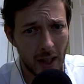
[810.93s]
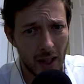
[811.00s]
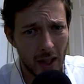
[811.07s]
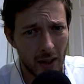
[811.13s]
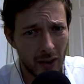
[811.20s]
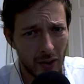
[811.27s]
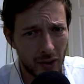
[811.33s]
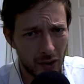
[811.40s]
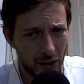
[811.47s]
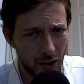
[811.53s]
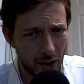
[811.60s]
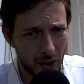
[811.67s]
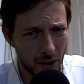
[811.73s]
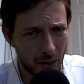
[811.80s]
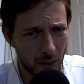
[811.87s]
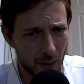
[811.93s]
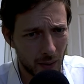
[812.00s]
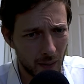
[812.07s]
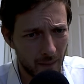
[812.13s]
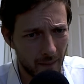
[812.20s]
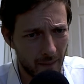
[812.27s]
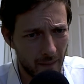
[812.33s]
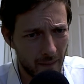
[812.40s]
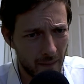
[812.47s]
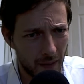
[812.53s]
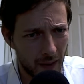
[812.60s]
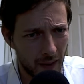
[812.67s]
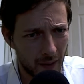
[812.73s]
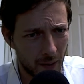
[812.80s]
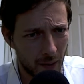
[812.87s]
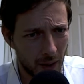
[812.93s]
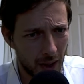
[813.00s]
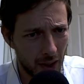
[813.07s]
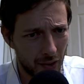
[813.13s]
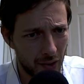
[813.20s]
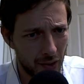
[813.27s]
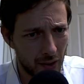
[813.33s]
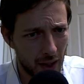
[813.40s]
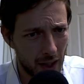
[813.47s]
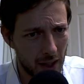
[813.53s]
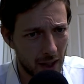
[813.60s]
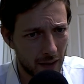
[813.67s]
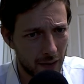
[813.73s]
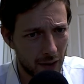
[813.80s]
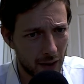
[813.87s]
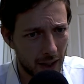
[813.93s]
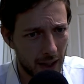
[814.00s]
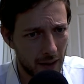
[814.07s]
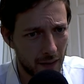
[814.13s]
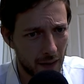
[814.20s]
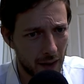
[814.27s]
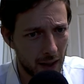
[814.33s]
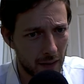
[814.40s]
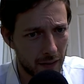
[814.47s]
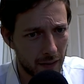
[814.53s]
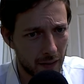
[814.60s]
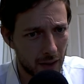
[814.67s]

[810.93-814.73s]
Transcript: So, what else is the idea after knight e5?